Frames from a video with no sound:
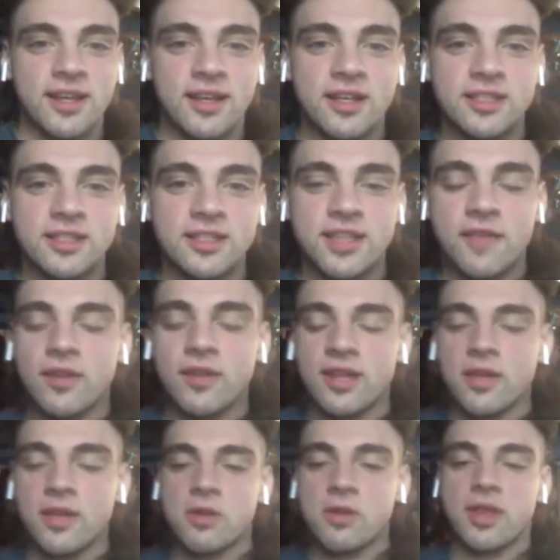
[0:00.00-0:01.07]
Because I feel
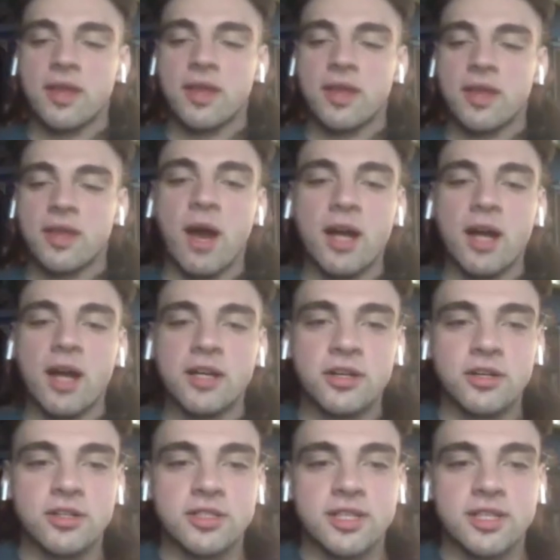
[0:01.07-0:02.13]
like with like
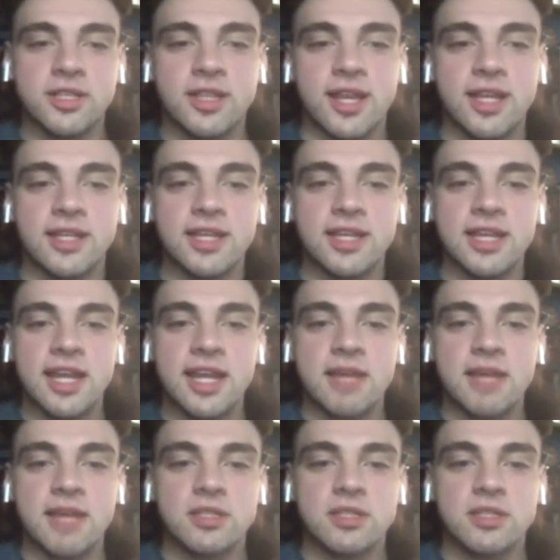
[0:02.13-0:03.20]
monikers and like
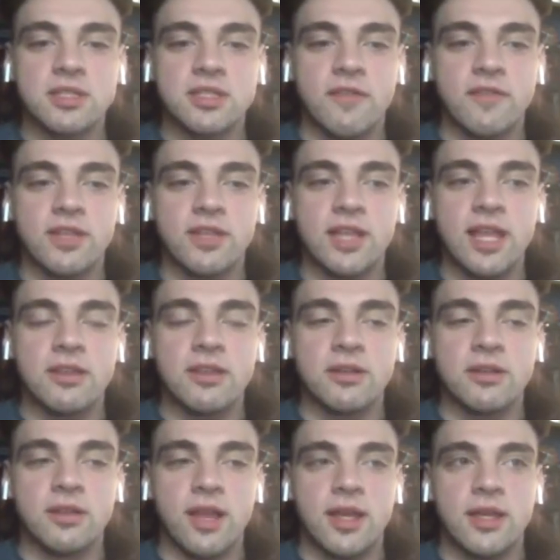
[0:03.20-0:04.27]
nicknames and stuff, it
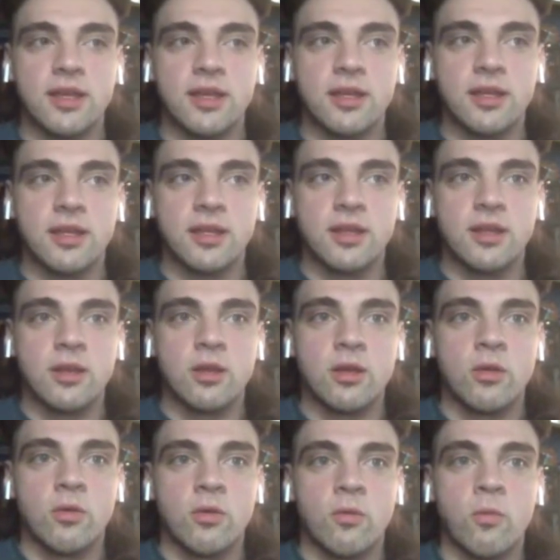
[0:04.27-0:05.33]
either like
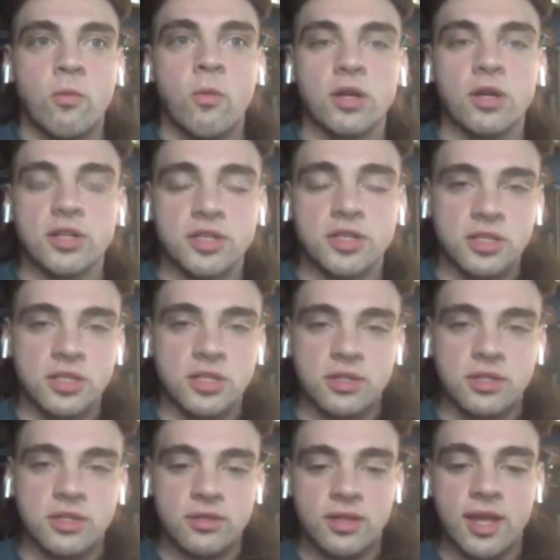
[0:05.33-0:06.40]
works
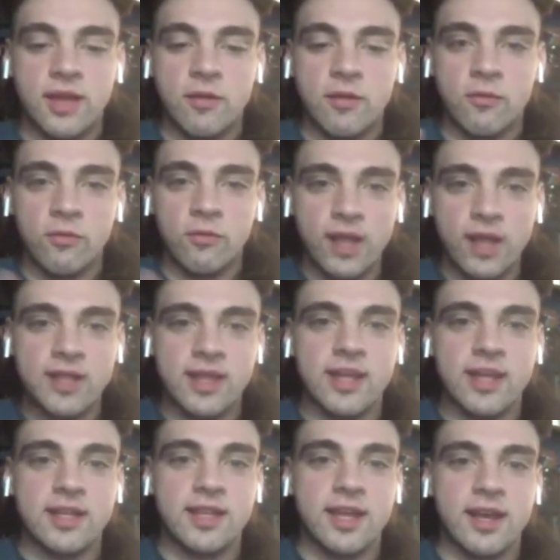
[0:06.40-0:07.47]
like right
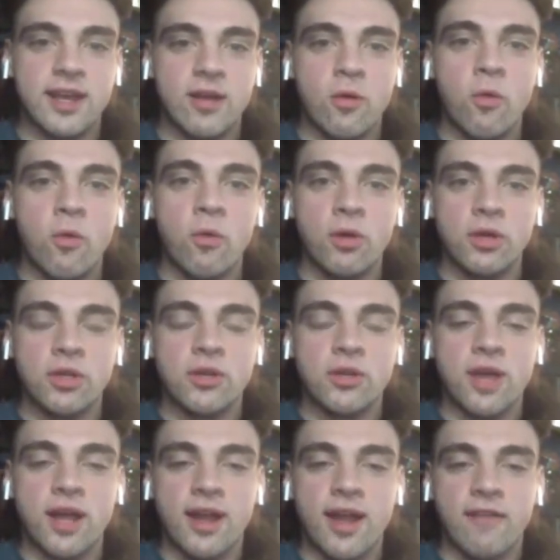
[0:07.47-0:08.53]
then and there, or you
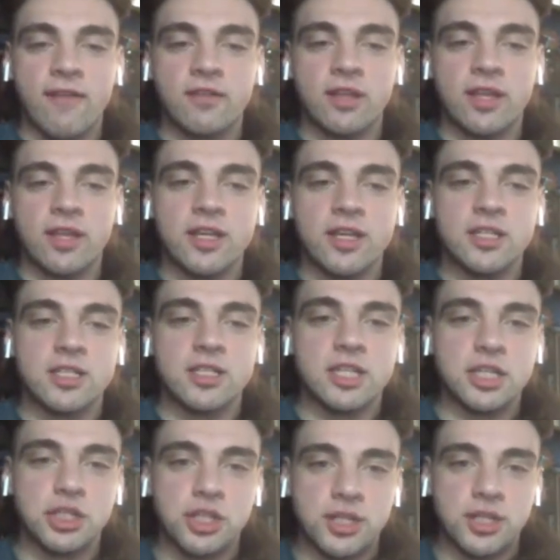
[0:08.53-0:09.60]
kind of have to like
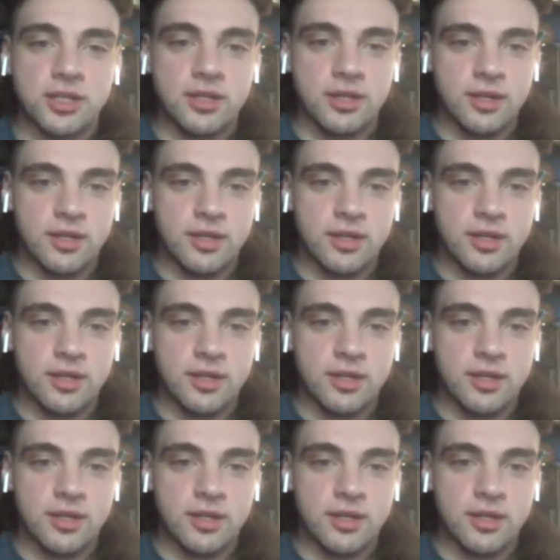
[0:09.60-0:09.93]
condition